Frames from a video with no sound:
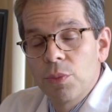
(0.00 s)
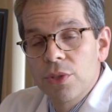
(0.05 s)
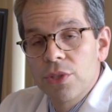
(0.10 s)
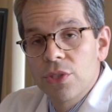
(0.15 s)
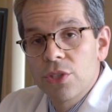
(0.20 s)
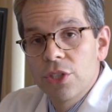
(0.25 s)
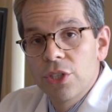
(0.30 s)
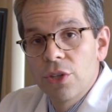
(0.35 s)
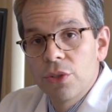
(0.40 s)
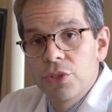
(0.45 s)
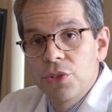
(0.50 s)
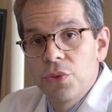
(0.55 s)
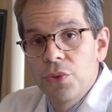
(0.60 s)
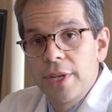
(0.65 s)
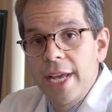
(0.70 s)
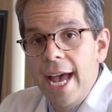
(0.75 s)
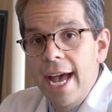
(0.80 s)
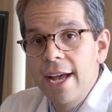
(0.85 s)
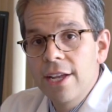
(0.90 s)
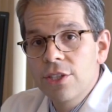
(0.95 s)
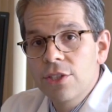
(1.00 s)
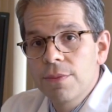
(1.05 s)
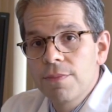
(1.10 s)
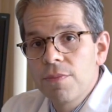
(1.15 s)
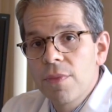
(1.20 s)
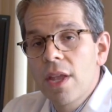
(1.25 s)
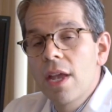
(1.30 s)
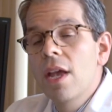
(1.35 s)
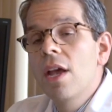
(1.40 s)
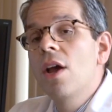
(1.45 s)
with CO2 gas.
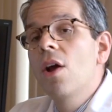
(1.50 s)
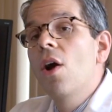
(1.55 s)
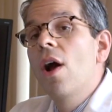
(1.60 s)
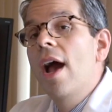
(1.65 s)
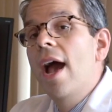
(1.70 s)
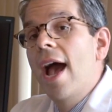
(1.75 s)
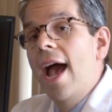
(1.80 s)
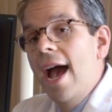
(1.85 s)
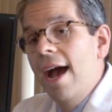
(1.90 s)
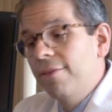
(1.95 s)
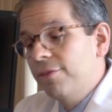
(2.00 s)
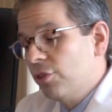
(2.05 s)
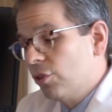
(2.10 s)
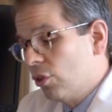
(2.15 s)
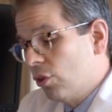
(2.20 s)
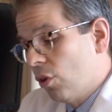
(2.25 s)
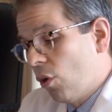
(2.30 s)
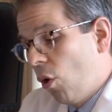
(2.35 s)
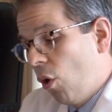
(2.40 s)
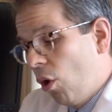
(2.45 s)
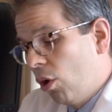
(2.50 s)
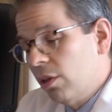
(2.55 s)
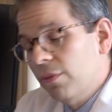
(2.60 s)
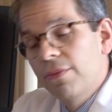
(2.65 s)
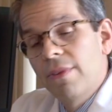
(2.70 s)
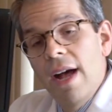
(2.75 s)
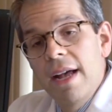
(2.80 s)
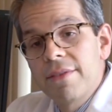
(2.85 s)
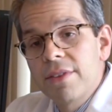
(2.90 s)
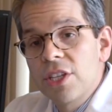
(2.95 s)
After all
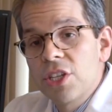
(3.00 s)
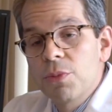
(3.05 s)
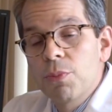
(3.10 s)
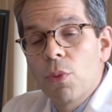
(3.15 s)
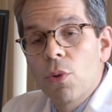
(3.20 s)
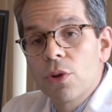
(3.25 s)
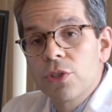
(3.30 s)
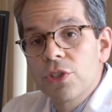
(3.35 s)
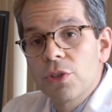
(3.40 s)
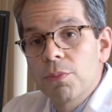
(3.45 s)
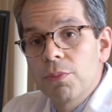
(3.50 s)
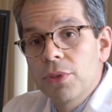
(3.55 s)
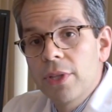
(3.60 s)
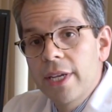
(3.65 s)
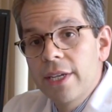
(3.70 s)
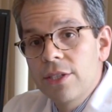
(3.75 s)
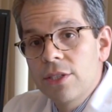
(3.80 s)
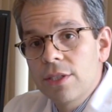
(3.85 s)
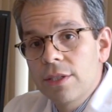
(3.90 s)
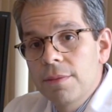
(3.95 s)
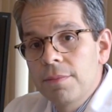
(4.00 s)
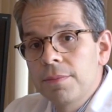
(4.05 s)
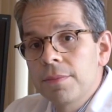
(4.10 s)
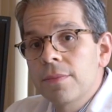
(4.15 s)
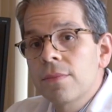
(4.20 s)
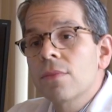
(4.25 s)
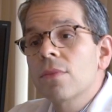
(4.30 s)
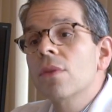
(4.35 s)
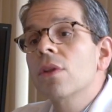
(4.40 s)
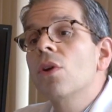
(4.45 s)
5 of these ports are placed,
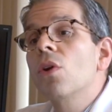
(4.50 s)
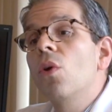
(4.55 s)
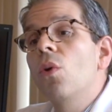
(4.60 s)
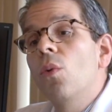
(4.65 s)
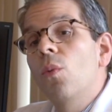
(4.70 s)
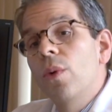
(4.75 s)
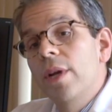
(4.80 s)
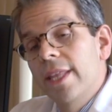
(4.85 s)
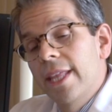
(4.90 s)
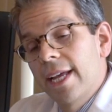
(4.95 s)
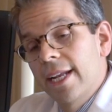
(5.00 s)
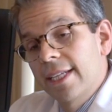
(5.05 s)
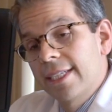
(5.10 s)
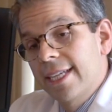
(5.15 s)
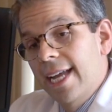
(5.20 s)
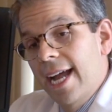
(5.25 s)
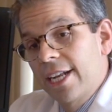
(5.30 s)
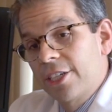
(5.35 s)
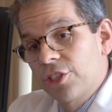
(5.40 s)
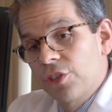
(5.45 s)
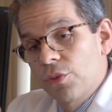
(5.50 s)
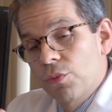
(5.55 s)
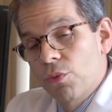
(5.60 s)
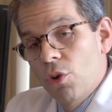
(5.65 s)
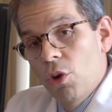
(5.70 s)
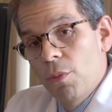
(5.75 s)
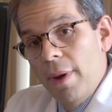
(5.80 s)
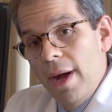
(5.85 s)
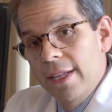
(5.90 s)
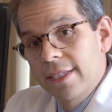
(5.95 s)
we then attach the
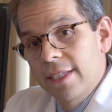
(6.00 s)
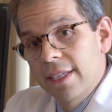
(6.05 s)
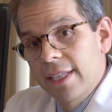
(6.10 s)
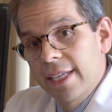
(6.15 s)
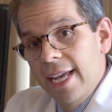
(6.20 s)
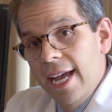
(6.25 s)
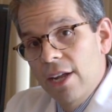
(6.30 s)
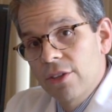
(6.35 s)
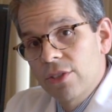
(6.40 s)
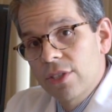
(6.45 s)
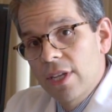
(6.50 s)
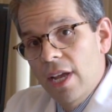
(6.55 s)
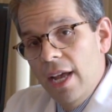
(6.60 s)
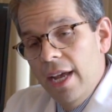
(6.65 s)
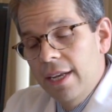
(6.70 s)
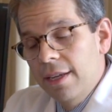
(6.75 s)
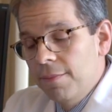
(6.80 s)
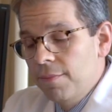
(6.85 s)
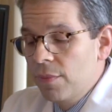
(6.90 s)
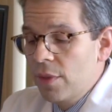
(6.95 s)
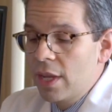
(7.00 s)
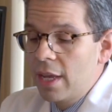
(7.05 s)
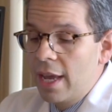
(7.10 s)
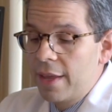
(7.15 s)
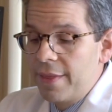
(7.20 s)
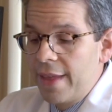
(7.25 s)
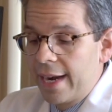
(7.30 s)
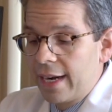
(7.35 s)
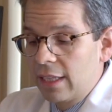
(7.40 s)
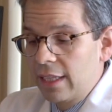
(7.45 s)
robot to the outside.
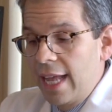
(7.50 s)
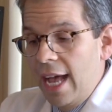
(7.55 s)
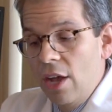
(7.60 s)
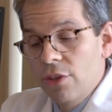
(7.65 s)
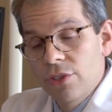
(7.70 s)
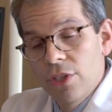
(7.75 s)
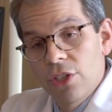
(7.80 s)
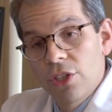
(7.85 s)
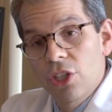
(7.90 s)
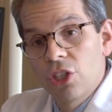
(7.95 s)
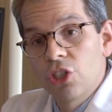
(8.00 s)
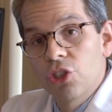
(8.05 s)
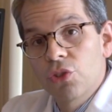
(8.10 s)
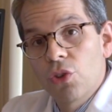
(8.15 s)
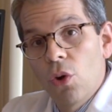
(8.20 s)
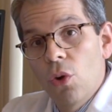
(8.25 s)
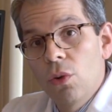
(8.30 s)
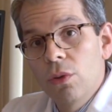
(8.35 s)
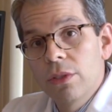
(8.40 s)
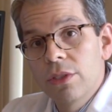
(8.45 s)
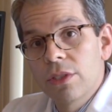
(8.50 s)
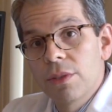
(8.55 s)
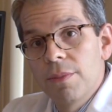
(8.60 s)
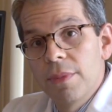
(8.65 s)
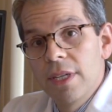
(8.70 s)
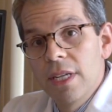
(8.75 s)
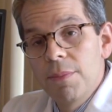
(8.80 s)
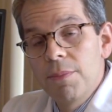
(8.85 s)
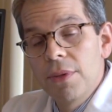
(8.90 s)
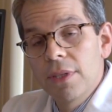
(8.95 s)
That allows us control to
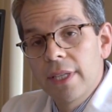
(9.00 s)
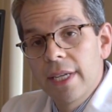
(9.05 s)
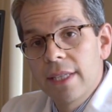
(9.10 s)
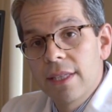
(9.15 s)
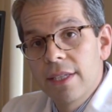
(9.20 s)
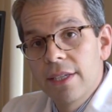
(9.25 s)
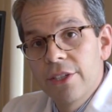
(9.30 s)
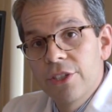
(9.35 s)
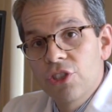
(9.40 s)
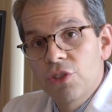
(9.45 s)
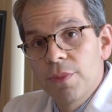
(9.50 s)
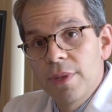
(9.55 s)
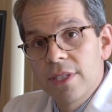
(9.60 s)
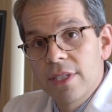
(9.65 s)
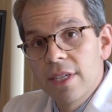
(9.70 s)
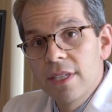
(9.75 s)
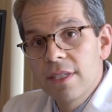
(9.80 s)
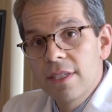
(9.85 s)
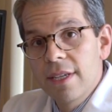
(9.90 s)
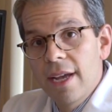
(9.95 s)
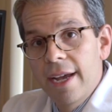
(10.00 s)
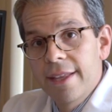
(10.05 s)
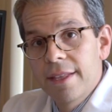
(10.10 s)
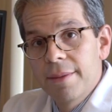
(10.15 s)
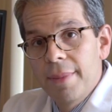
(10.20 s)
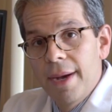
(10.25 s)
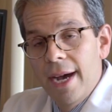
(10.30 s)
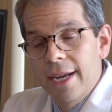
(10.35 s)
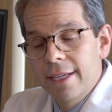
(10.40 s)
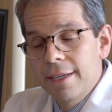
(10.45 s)
manipulate the instruments inside the
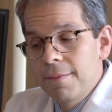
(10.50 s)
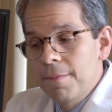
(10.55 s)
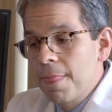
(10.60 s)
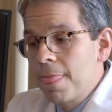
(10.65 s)
body.